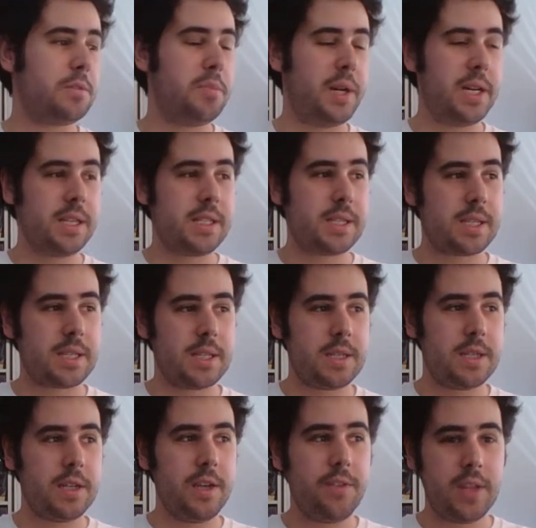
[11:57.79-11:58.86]
But
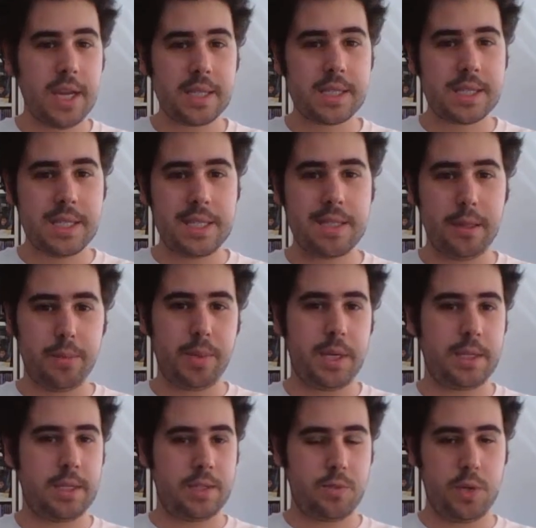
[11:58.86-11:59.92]
uh, if that's Diesel
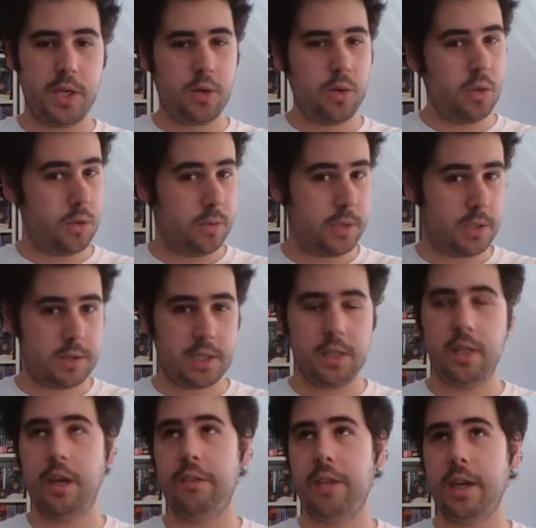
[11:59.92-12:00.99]
Punk, that's cool because I
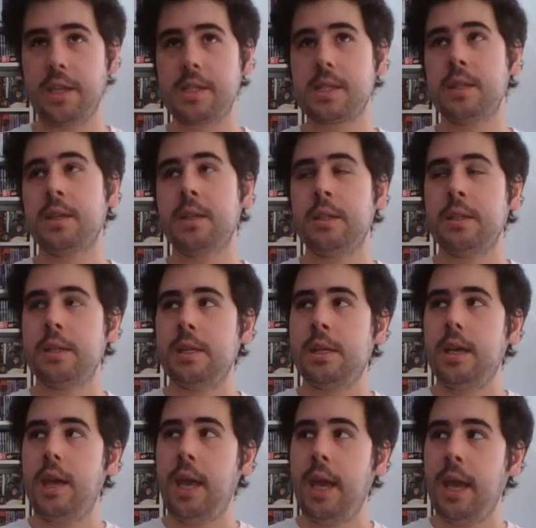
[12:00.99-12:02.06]
love that.
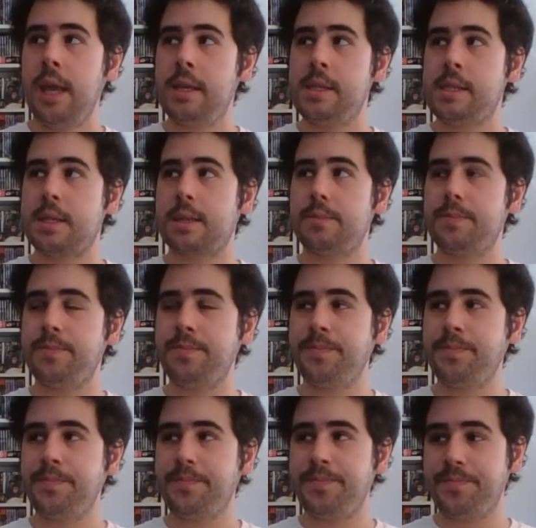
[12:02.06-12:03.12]
And
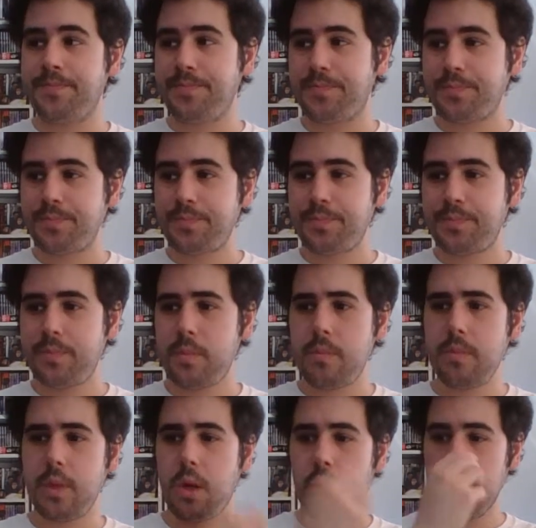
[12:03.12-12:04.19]
um,
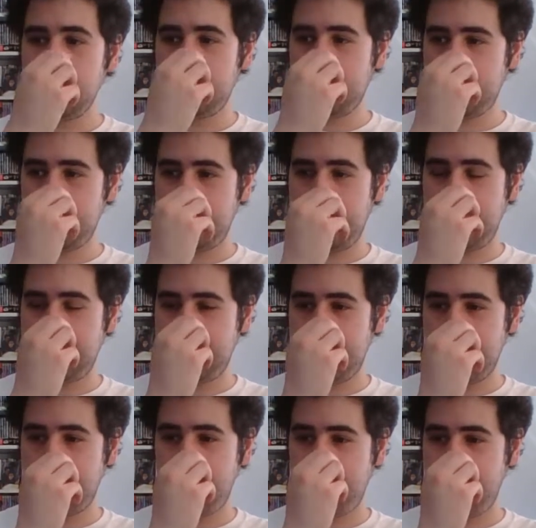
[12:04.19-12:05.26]
also, like I said,
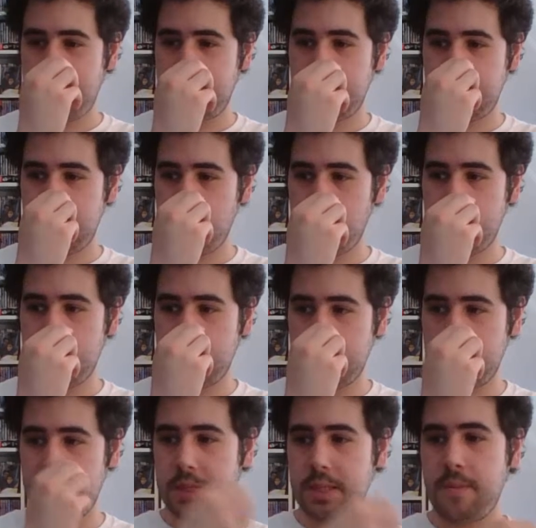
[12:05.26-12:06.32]
the graphics is
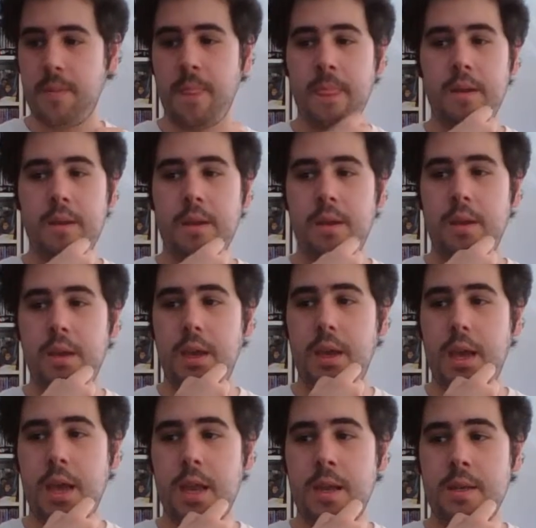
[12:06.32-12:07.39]
gorgeous,
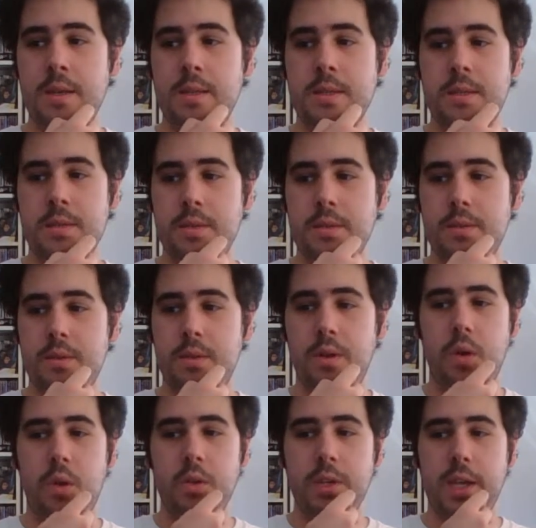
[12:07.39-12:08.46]
and
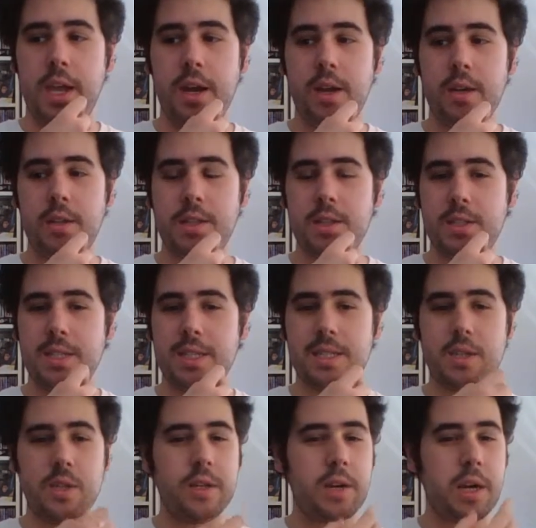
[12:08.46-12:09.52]
all the character. This,
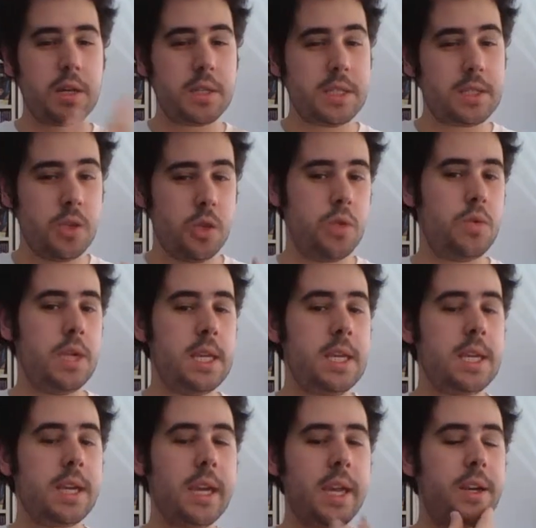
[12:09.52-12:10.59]
there are these
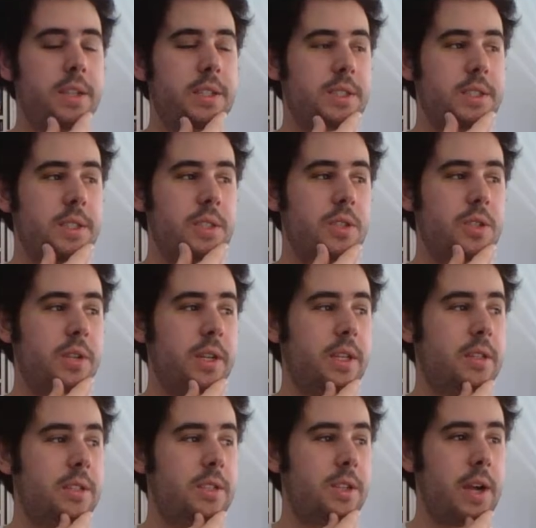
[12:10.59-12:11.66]
unique characters that you can
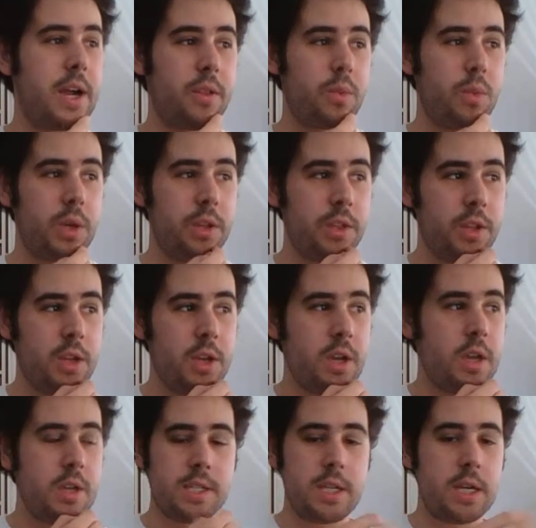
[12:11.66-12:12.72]
interact with.
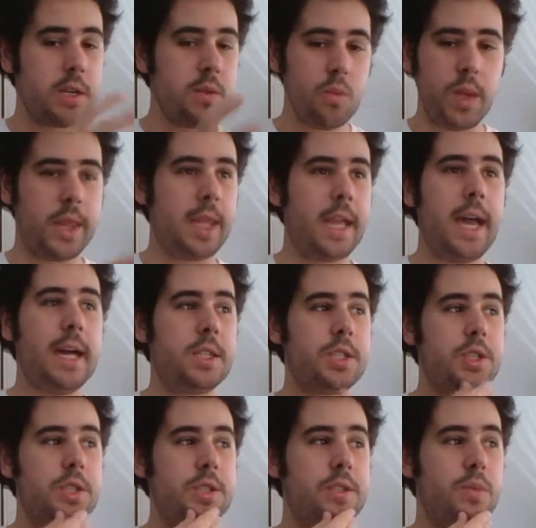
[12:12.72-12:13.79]
Starting with Kat,
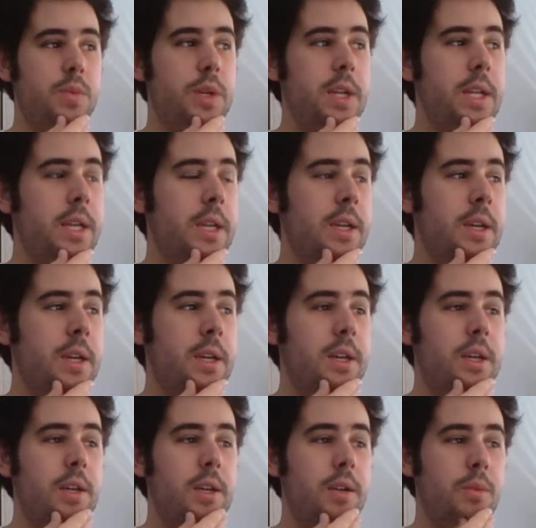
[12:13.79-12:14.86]
she's really,
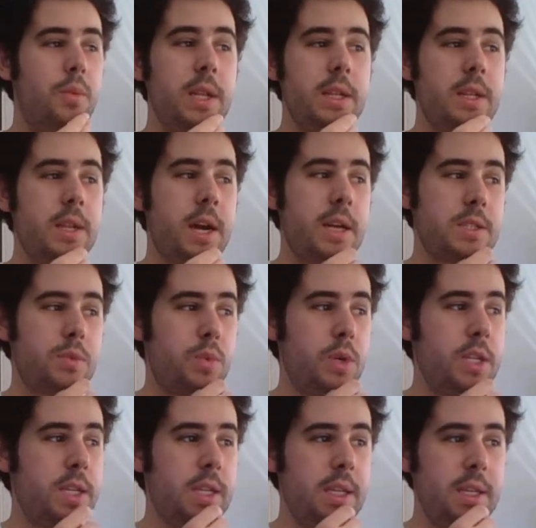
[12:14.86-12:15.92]
really nice,
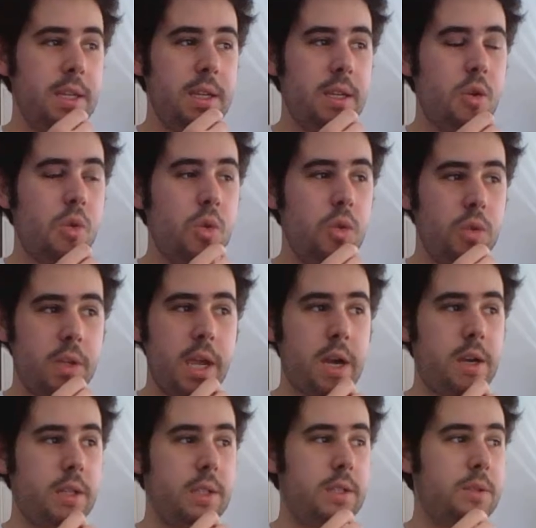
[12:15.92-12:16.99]
really cool
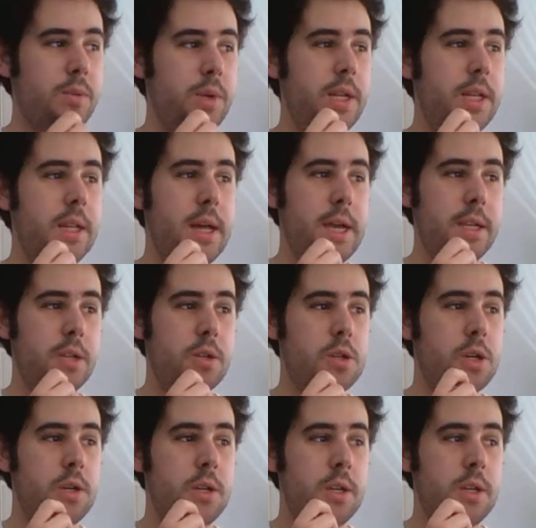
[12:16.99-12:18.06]
character. I really liked
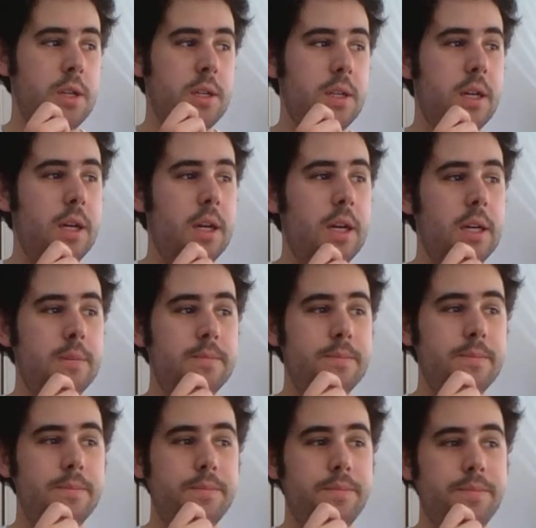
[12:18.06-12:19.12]
her.
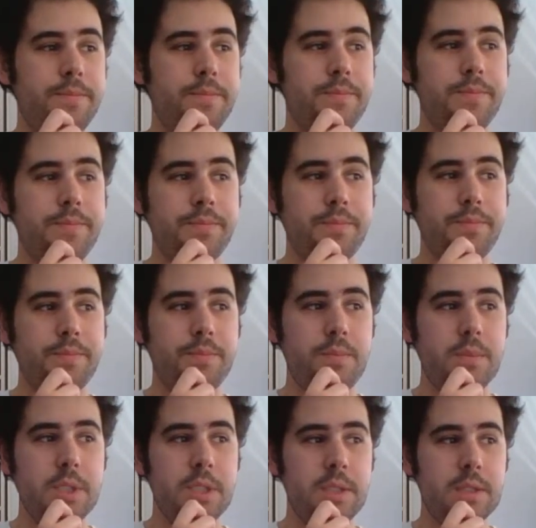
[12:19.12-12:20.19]
Um,
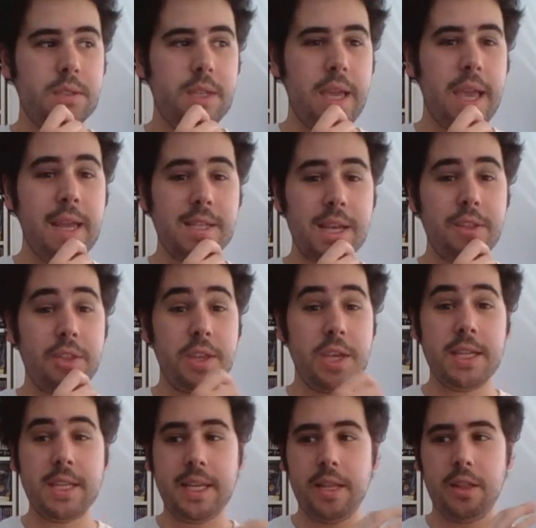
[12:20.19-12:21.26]
and a
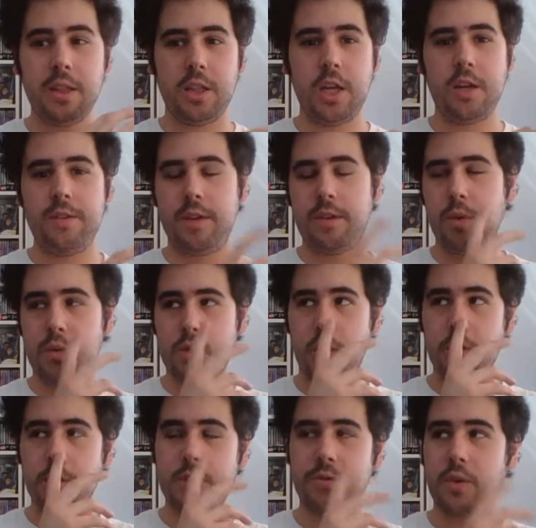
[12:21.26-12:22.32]
thing that I love, I was
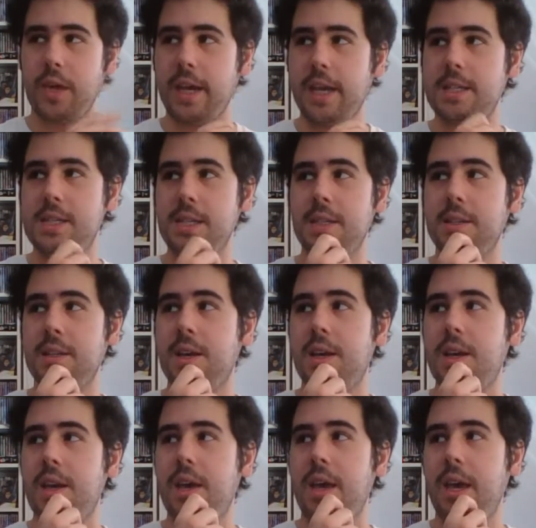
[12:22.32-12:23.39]
almost forgetting
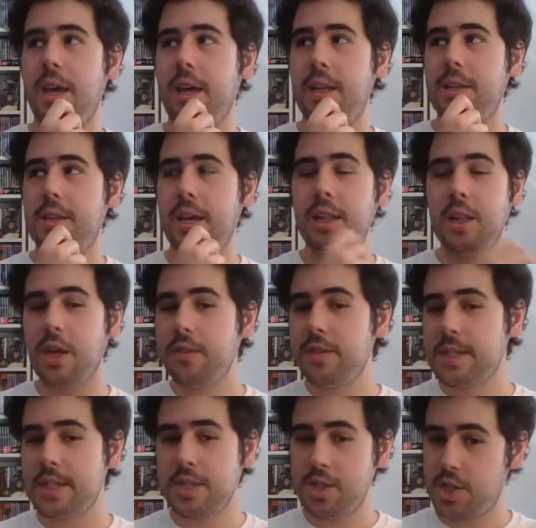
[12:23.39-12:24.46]
and I love
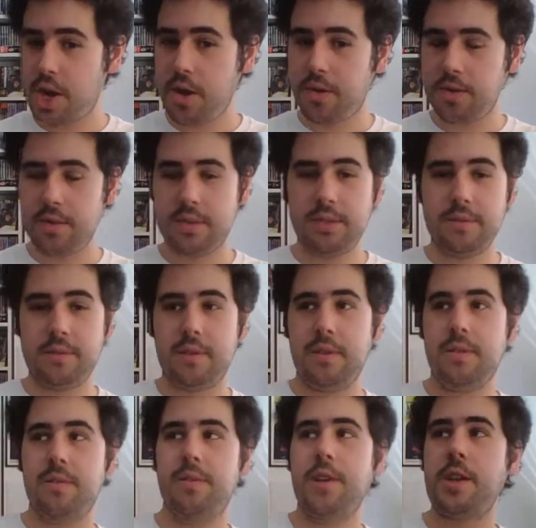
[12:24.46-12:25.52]
this in general
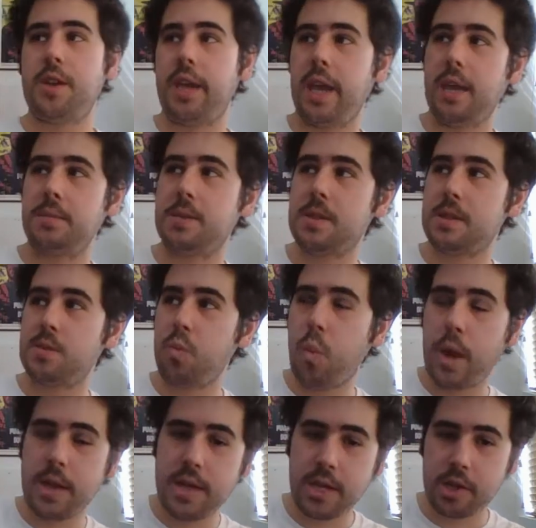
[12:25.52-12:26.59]
in video games. It's
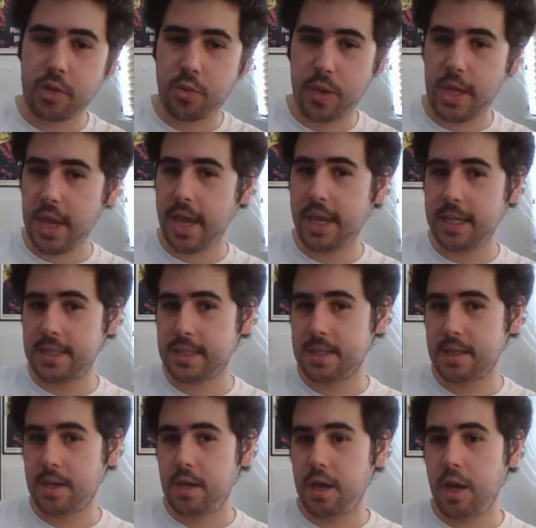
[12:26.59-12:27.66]
when they create
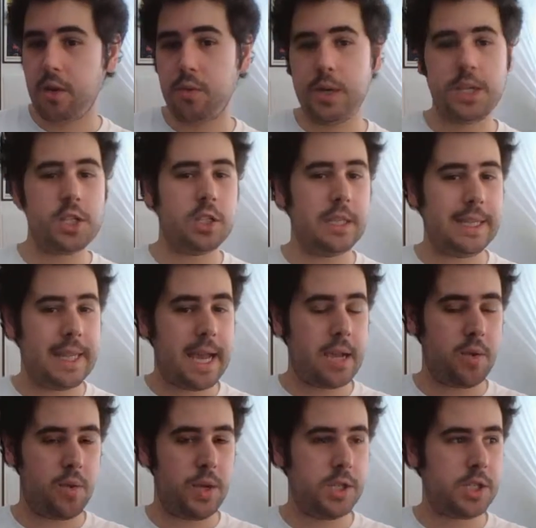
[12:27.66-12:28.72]
an original
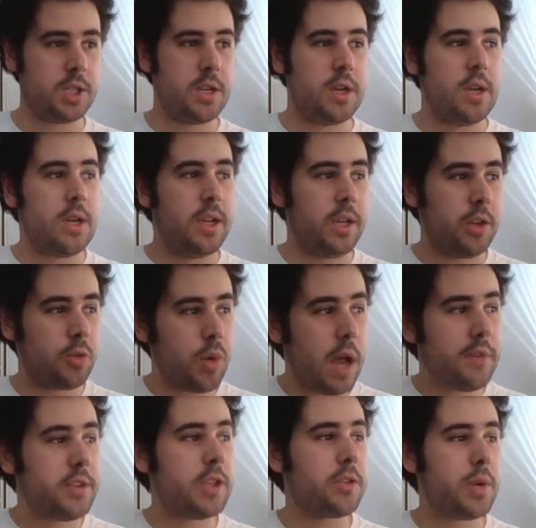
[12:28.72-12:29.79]
language. In
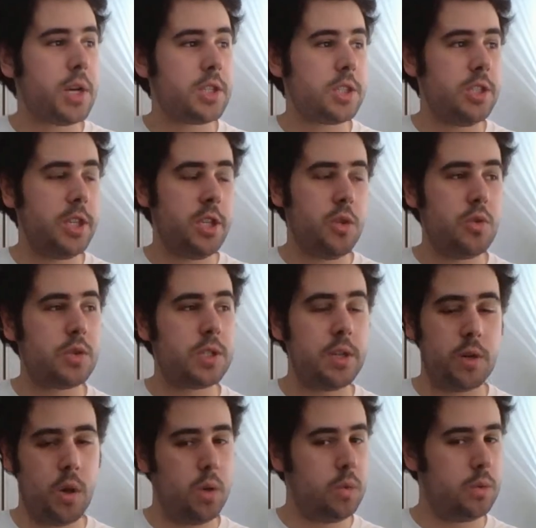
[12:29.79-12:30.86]
Gravity Rush, they use
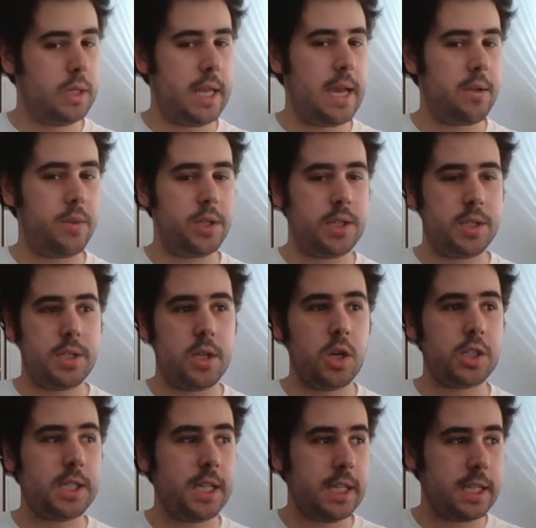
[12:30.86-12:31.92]
their own language. It's
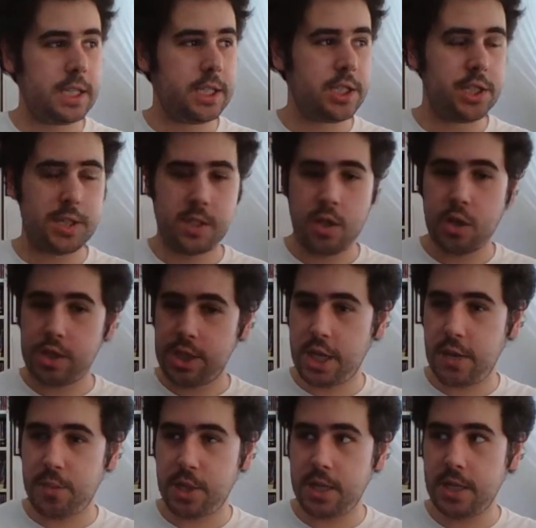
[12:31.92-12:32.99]
not English, it's not
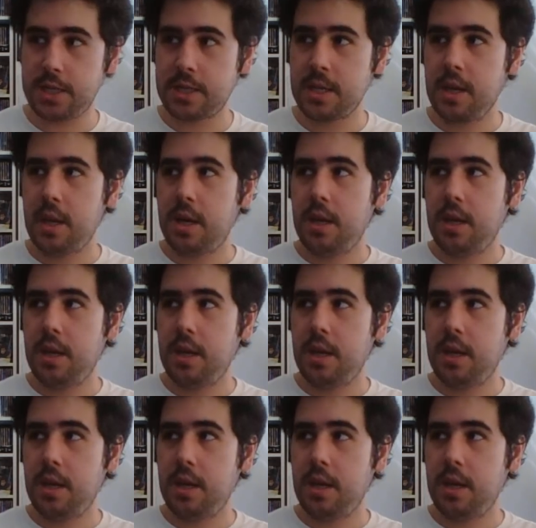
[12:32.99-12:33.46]
Japanese.